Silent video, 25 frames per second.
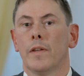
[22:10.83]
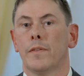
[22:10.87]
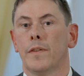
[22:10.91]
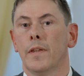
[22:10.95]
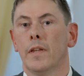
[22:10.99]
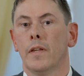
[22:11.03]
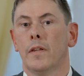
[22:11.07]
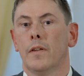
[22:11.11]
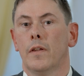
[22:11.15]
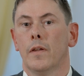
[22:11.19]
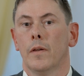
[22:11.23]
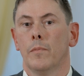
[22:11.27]
I
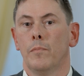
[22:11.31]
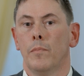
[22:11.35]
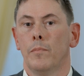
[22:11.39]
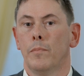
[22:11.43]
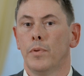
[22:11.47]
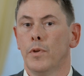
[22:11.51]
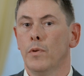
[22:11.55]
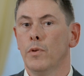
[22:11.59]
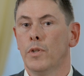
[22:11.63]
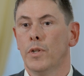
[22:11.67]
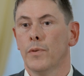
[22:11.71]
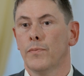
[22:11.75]

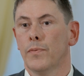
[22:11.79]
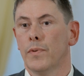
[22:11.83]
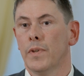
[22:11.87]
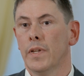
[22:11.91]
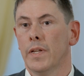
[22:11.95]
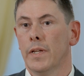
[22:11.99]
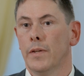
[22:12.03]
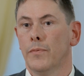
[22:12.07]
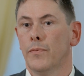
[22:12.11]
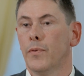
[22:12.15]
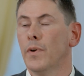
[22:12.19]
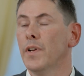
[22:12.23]
think,
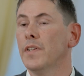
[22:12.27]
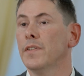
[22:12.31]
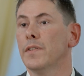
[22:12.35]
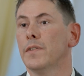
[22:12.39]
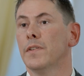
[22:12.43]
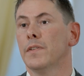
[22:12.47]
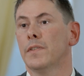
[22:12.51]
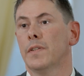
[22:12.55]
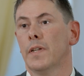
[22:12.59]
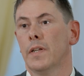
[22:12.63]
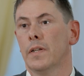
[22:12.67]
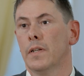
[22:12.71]
beautifully, for
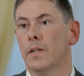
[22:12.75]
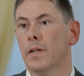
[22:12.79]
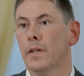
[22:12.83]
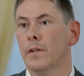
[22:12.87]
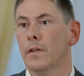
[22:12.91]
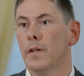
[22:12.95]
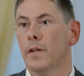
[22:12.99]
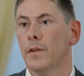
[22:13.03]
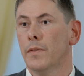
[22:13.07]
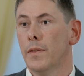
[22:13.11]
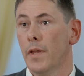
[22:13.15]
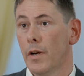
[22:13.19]
instance,
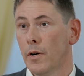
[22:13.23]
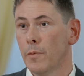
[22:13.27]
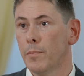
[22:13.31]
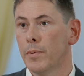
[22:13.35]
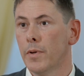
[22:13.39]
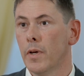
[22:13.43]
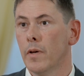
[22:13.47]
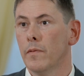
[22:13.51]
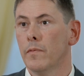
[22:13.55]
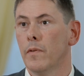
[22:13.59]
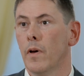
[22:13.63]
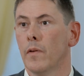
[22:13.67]
in the
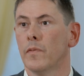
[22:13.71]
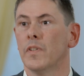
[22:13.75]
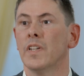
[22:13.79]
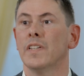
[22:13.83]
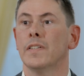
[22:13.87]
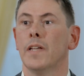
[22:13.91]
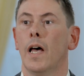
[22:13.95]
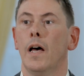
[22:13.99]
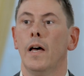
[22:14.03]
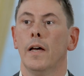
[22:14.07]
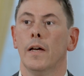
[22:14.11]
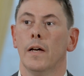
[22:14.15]
therapy of
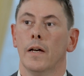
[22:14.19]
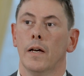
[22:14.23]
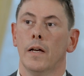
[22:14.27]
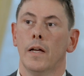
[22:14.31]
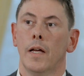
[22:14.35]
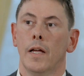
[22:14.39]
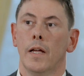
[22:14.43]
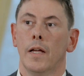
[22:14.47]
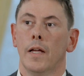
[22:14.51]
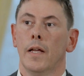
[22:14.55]
desire,